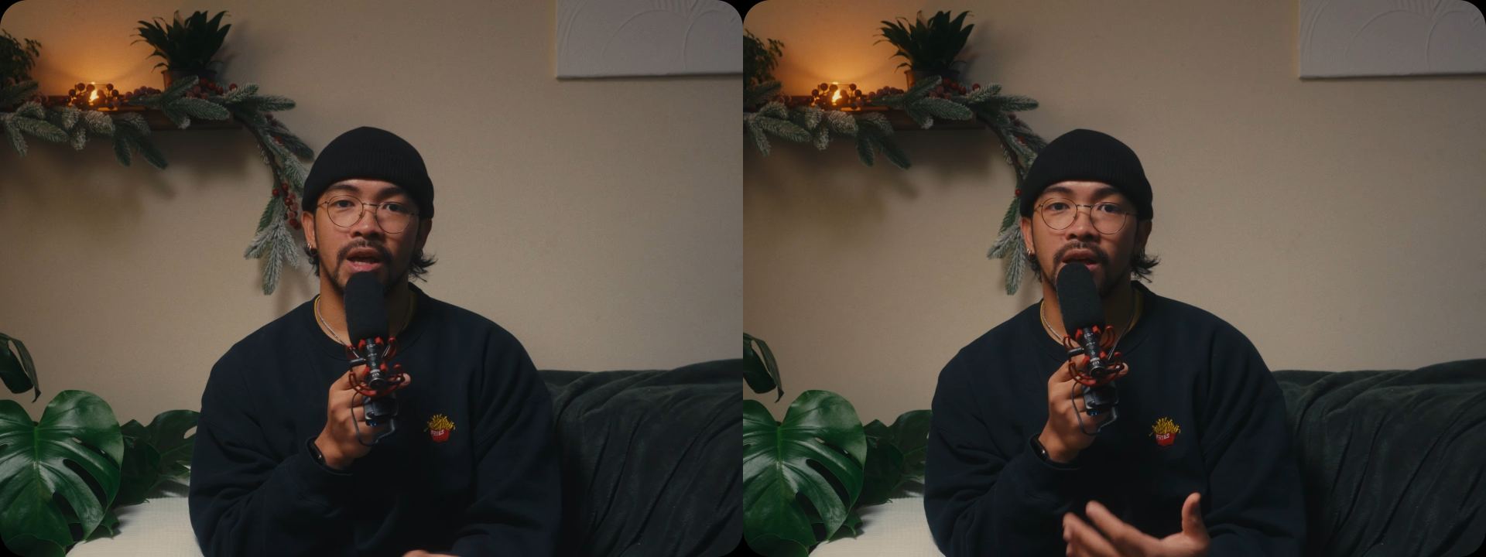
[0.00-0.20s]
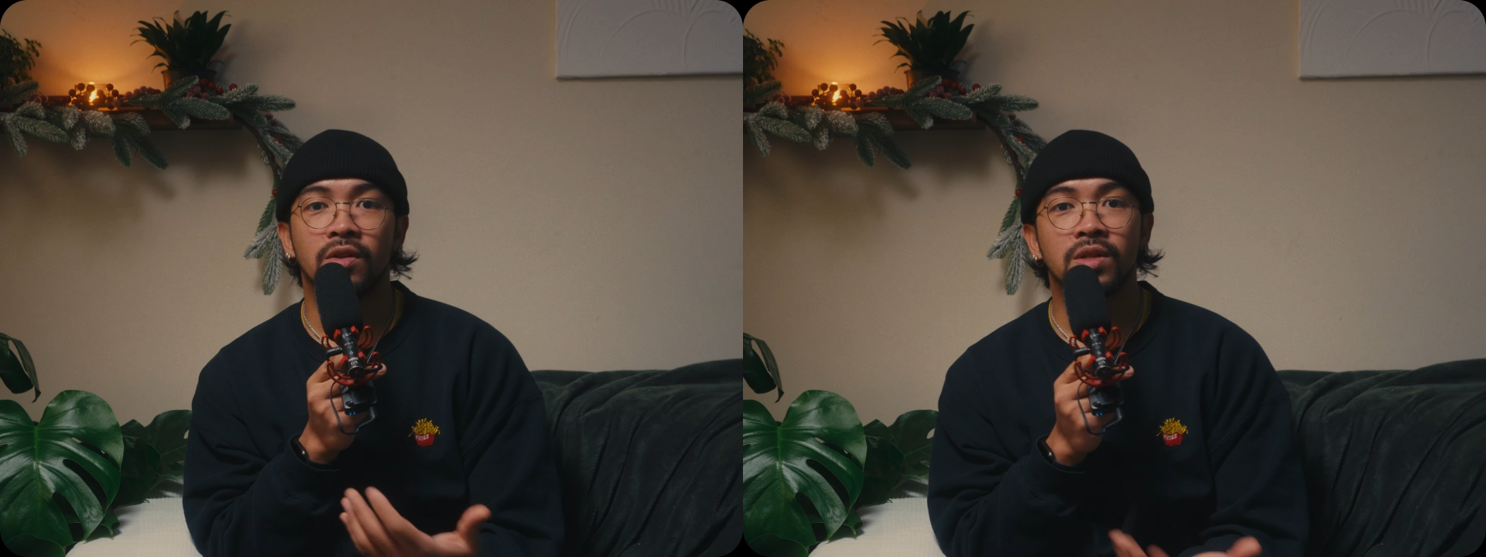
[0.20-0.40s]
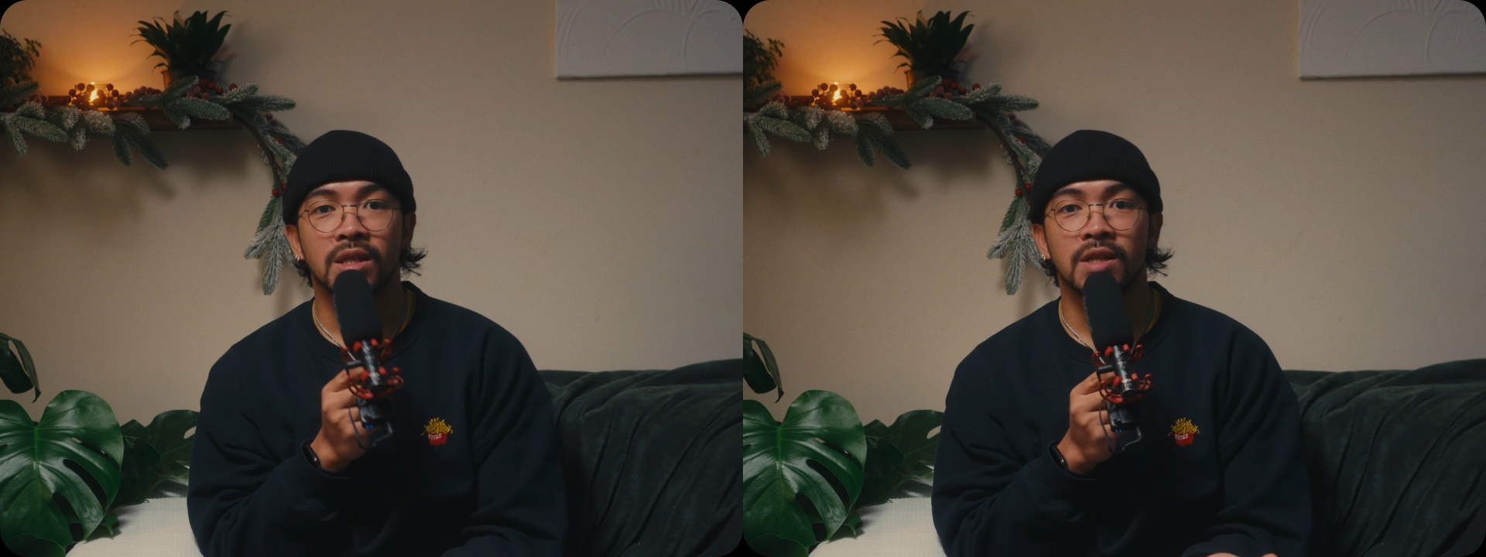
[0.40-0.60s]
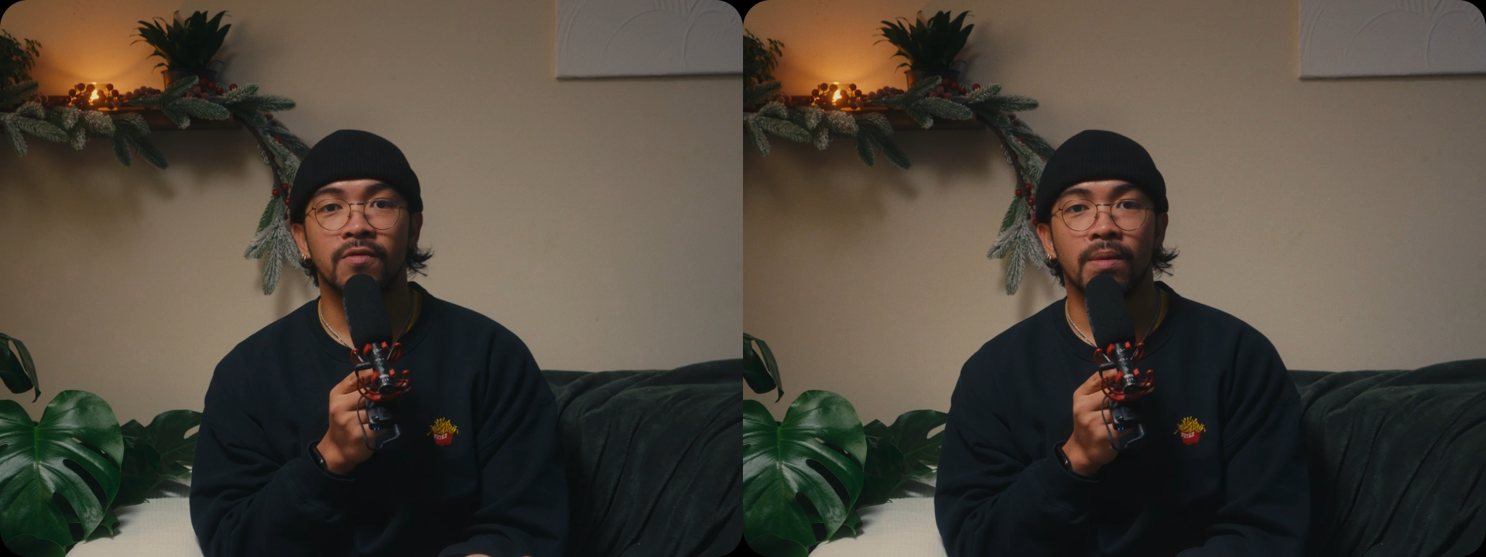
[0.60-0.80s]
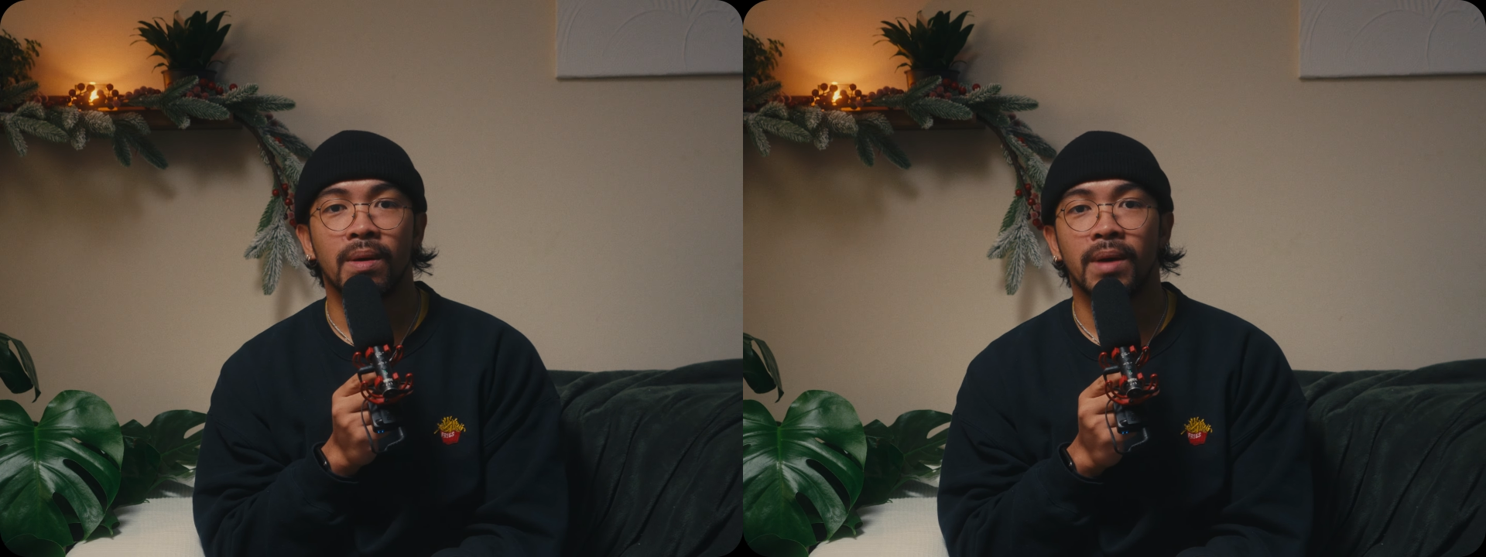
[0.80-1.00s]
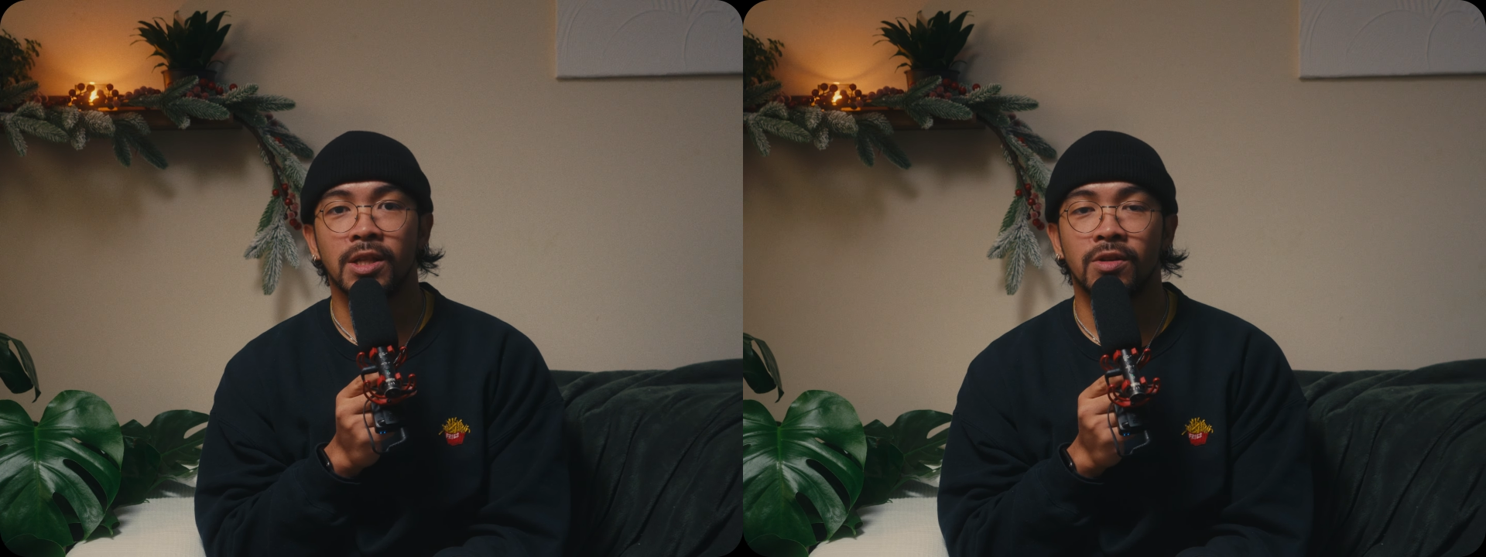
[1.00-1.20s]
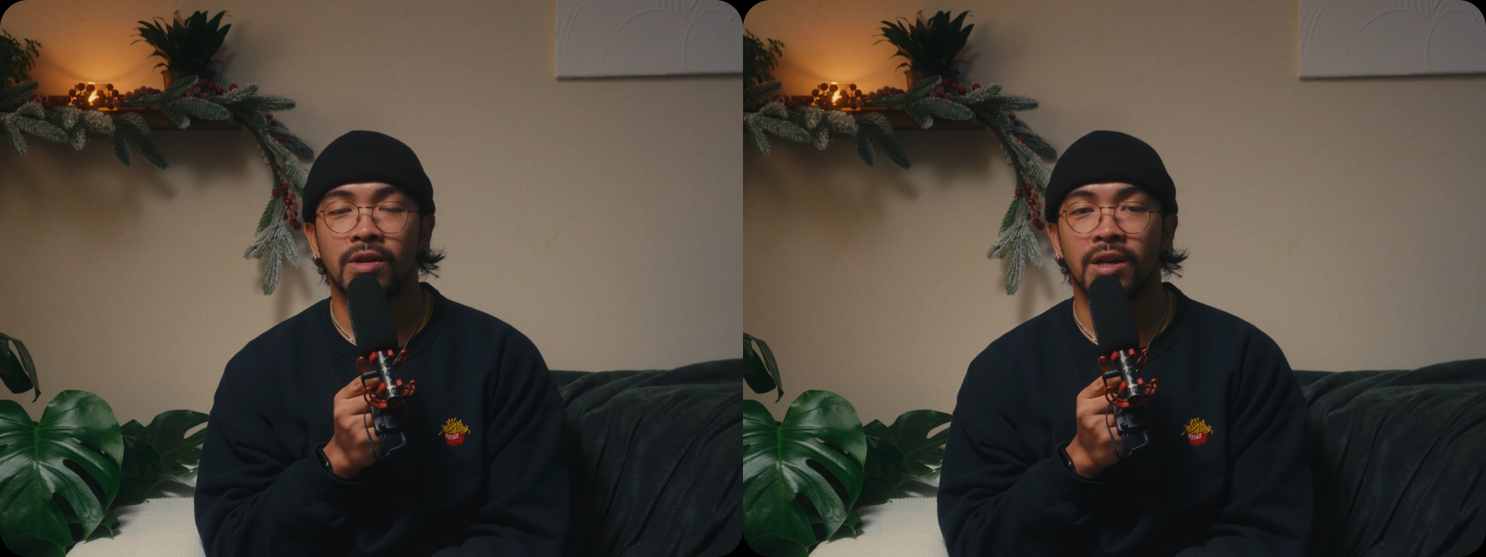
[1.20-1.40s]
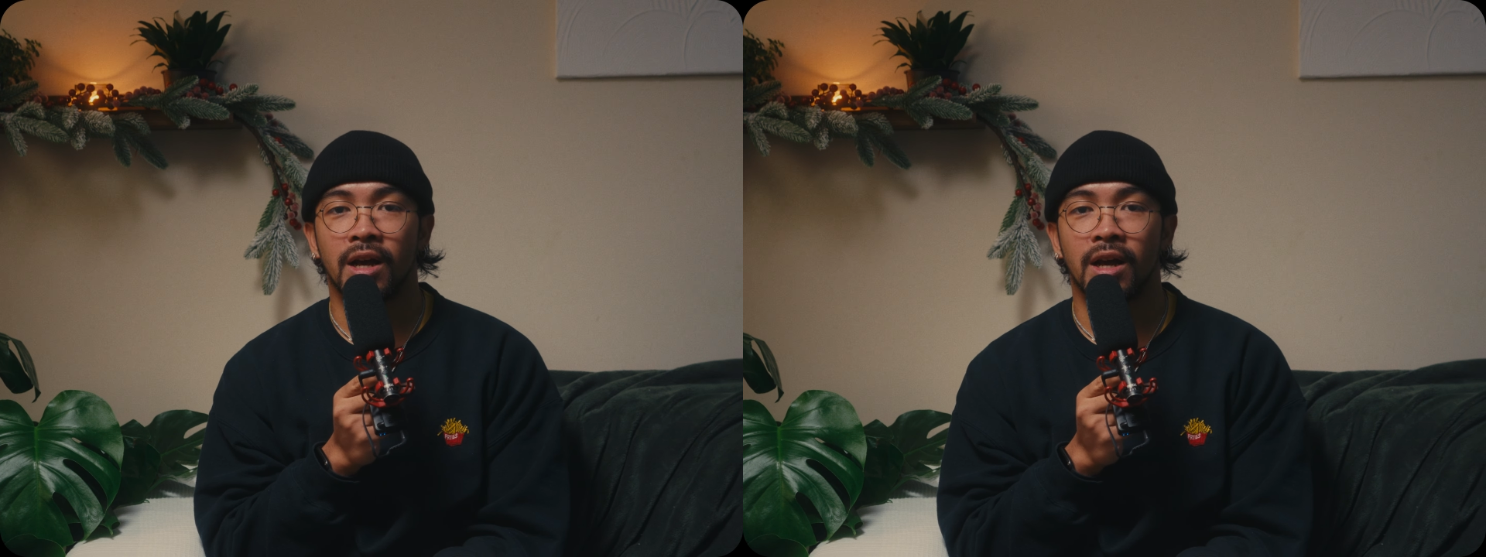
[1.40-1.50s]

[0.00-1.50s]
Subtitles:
And using this V-mount battery,